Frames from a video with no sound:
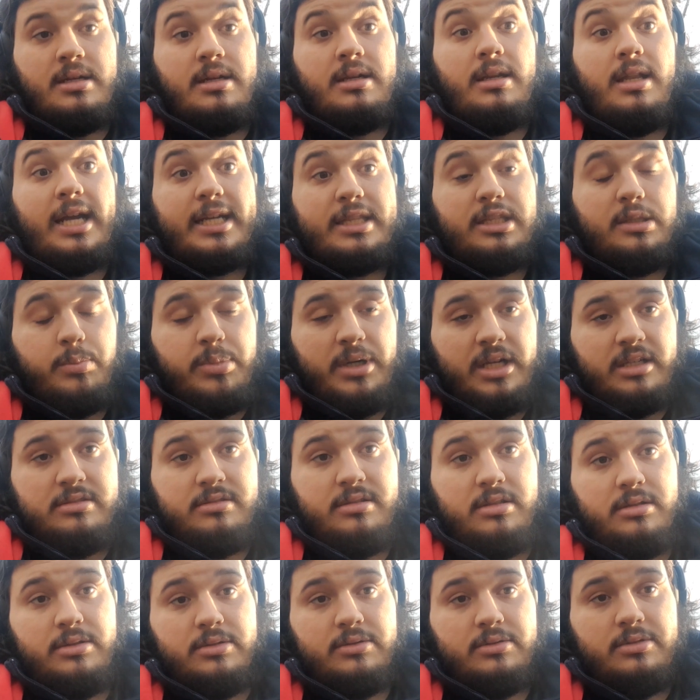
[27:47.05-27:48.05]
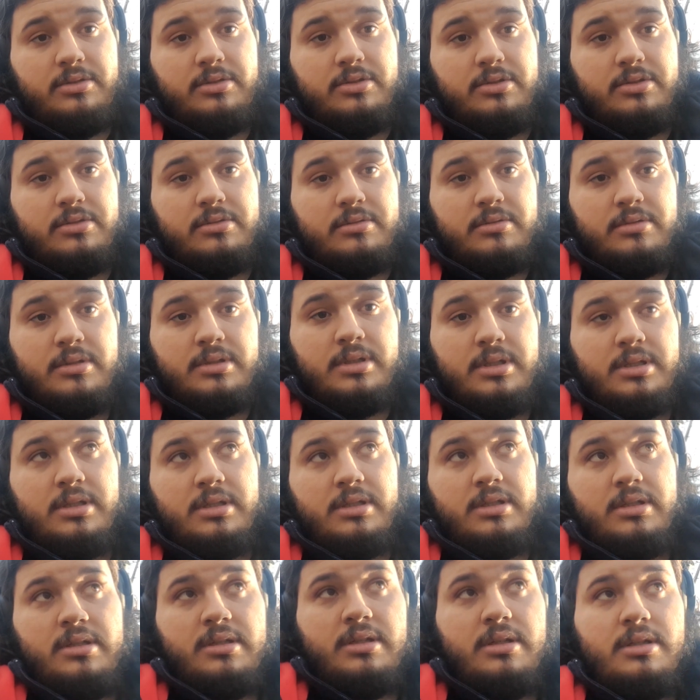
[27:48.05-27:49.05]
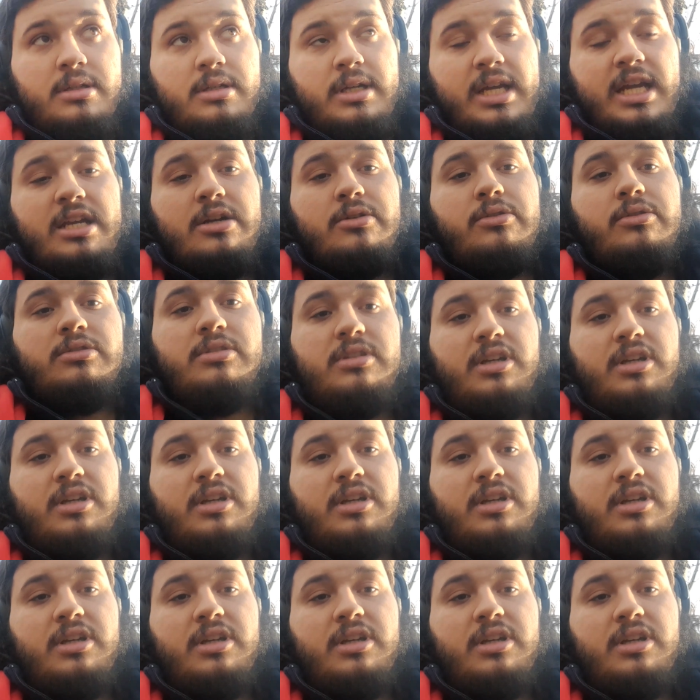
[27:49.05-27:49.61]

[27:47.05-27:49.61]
like the prostitutes, in whose